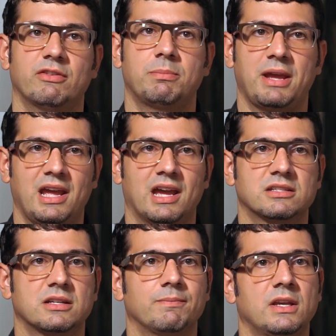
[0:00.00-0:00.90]
even
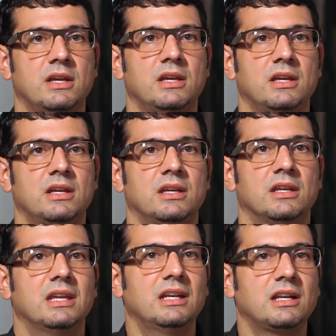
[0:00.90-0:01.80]
passed.
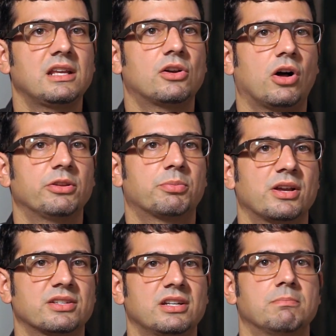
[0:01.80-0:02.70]
In it, he called the
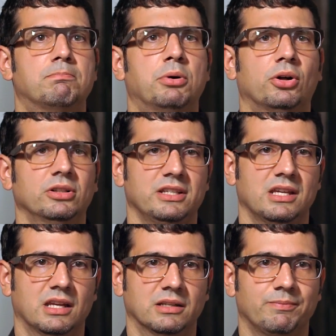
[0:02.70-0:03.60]
president
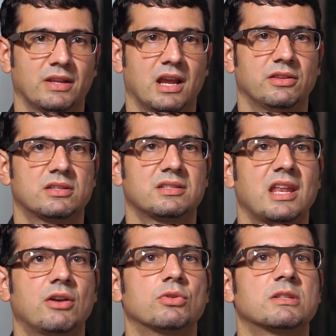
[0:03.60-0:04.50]
bullying and the
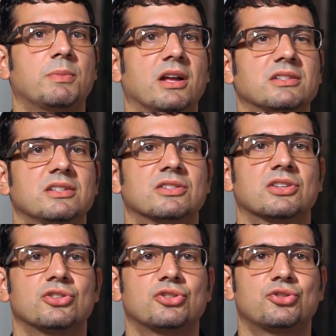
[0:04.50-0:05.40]
Senate
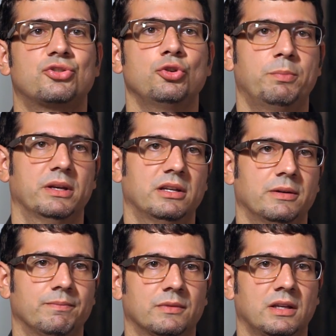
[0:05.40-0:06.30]
responses stupid.
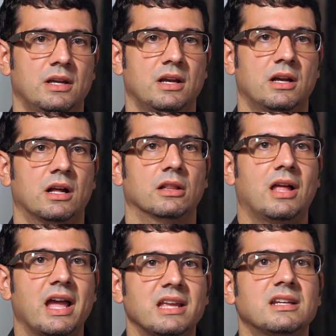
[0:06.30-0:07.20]

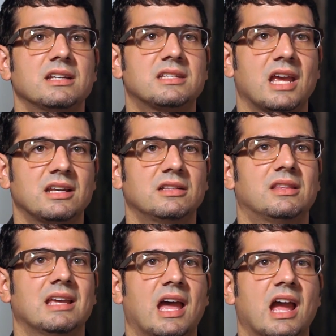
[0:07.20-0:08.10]
Lyon contended
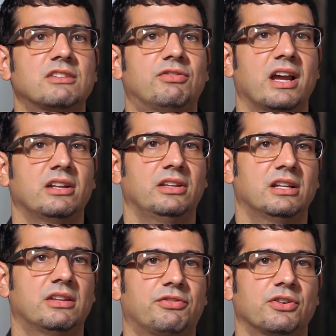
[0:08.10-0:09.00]
the act
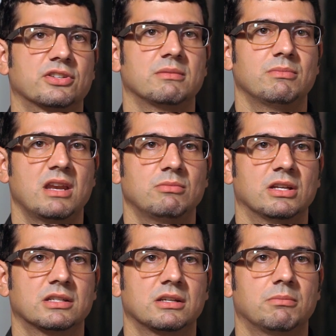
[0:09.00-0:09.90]
violated the First
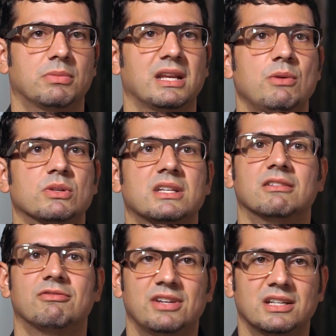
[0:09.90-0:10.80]
Amendment, but he was
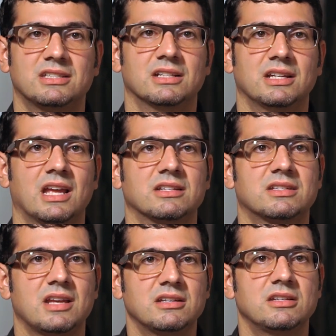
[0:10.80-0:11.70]
convicted and
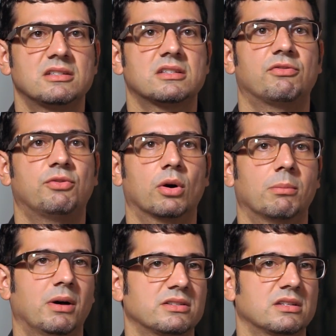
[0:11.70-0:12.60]
sentenced to 4
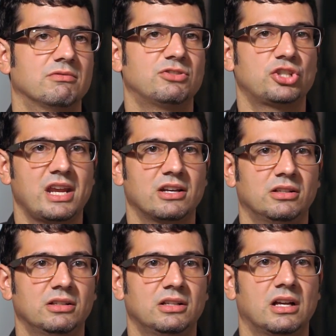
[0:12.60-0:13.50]
months in
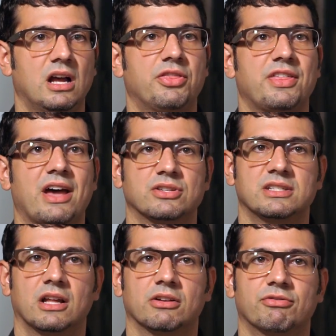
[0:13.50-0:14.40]
jail, a
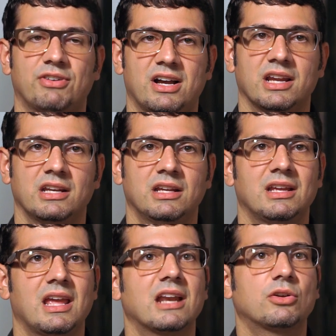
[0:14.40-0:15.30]
$1,000 fine,
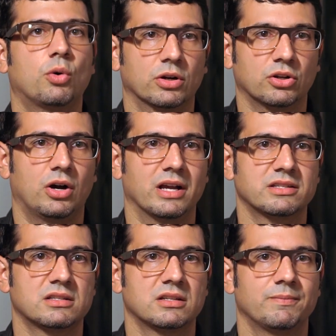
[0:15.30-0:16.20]
and court
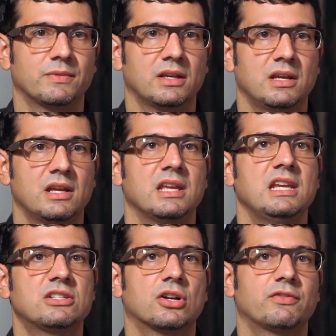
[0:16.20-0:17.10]
costs.
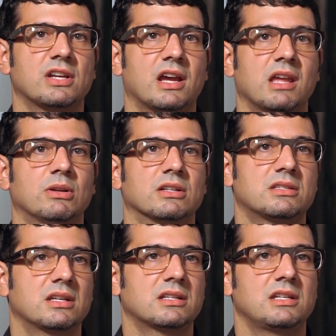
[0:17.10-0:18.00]
He served time in a
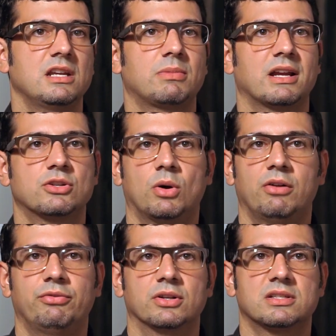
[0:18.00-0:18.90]
16 by
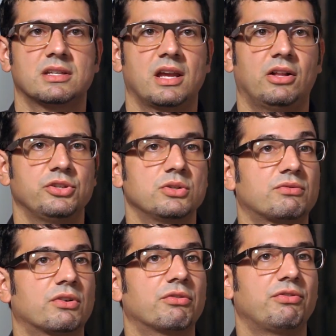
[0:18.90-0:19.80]
12 foot cell used for